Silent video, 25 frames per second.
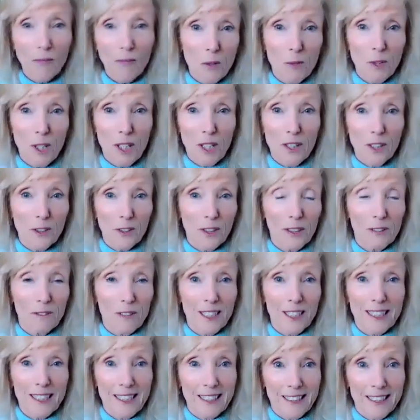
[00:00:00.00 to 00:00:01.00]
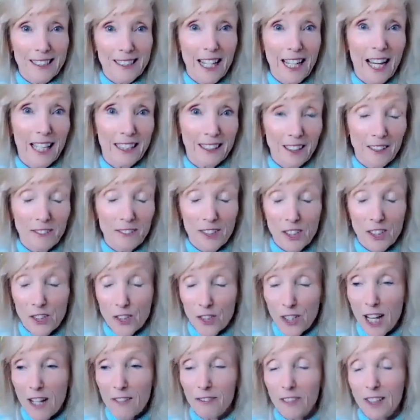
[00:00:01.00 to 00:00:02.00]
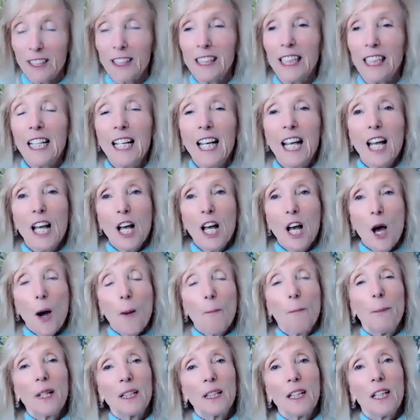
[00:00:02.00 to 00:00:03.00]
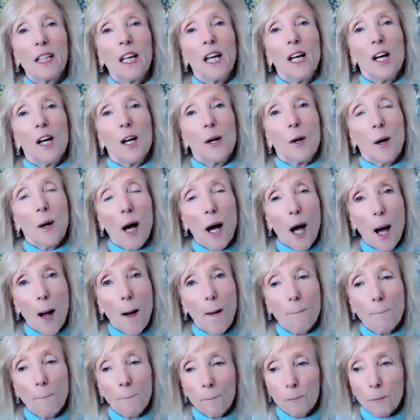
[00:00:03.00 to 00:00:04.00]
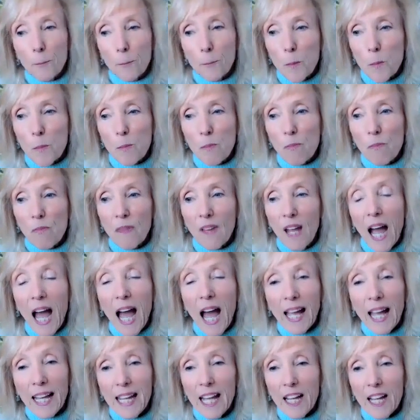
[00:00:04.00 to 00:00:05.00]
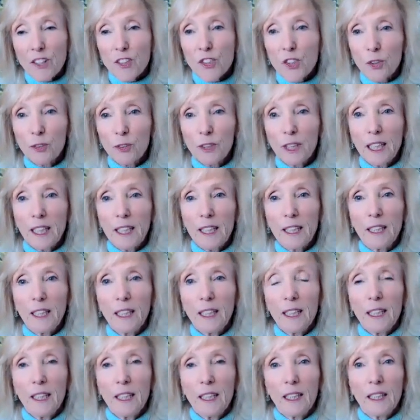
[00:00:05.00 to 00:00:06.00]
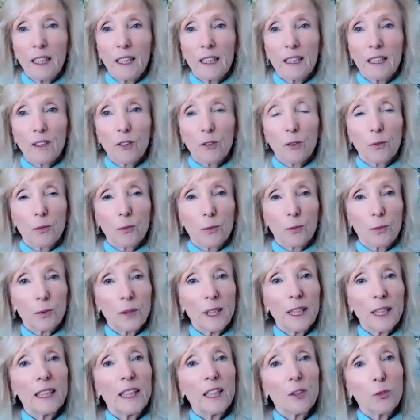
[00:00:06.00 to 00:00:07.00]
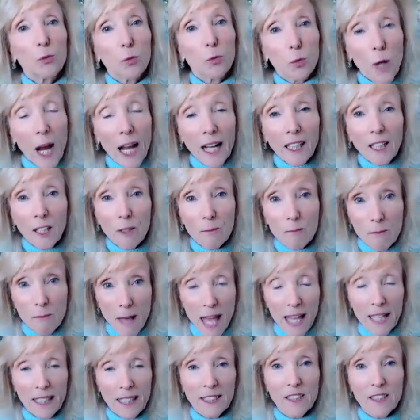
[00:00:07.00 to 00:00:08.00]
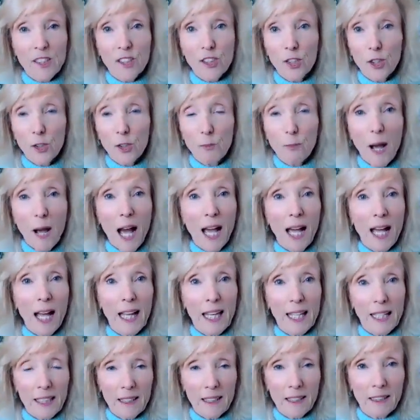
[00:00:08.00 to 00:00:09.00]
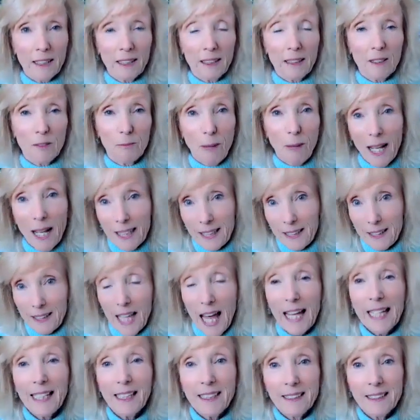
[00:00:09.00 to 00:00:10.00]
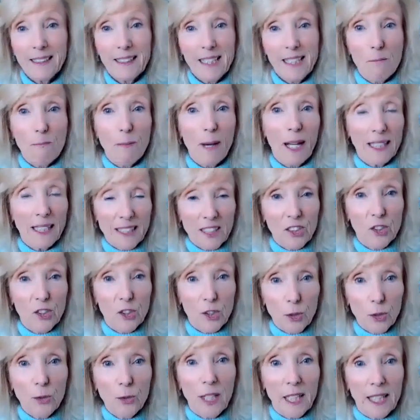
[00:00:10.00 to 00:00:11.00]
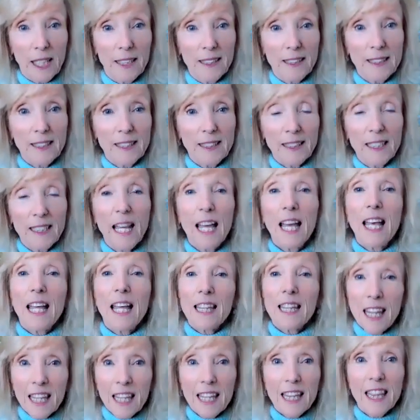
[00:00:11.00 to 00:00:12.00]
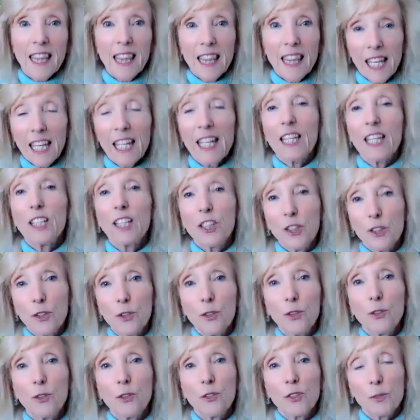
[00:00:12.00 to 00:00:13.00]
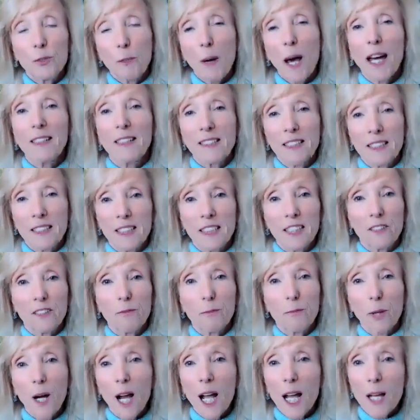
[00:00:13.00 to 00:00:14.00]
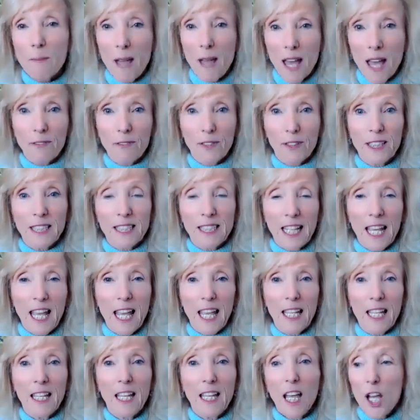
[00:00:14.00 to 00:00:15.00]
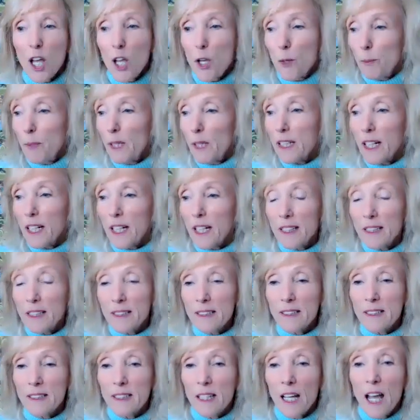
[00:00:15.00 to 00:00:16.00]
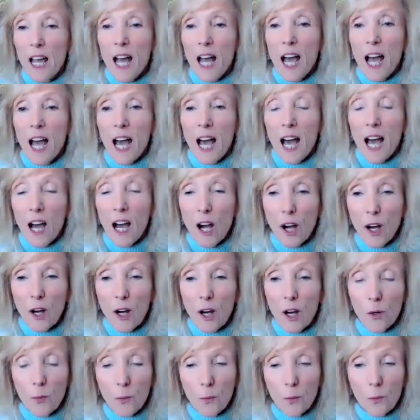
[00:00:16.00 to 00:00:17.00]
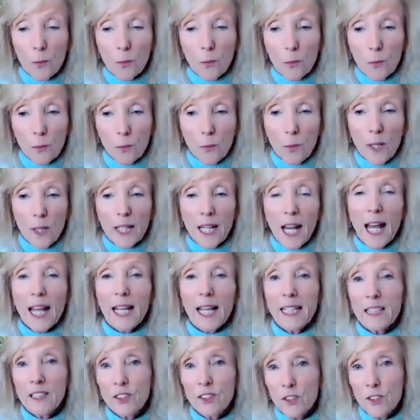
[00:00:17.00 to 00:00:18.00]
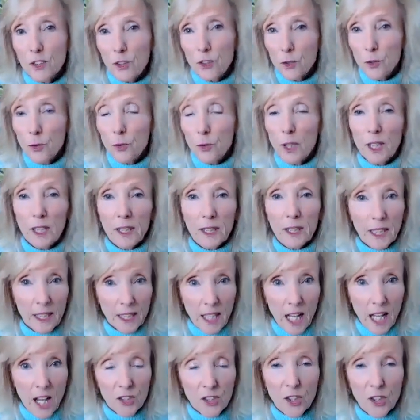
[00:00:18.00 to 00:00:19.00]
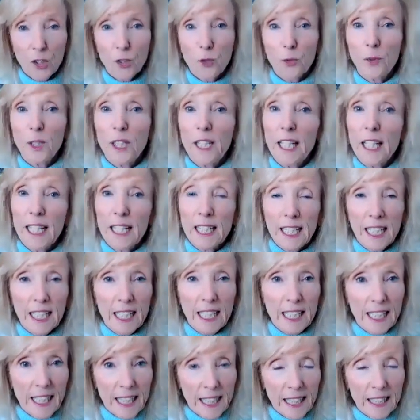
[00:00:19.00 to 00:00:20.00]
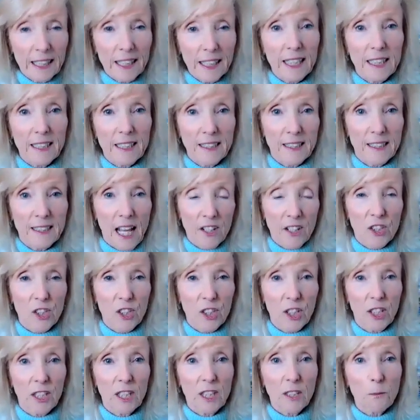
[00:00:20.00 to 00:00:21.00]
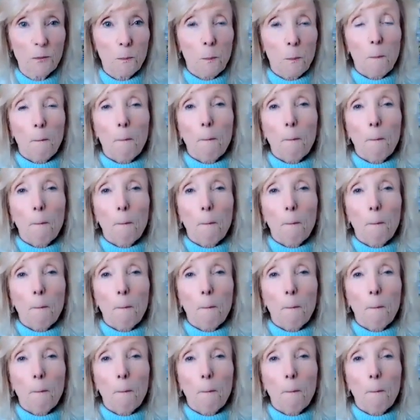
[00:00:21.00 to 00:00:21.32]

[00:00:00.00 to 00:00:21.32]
One of the great reasons that I love to travel. But um, I actually really recommend to my my clients and my students that they use positive prime every day because when I do an Akashic reading and a healing session,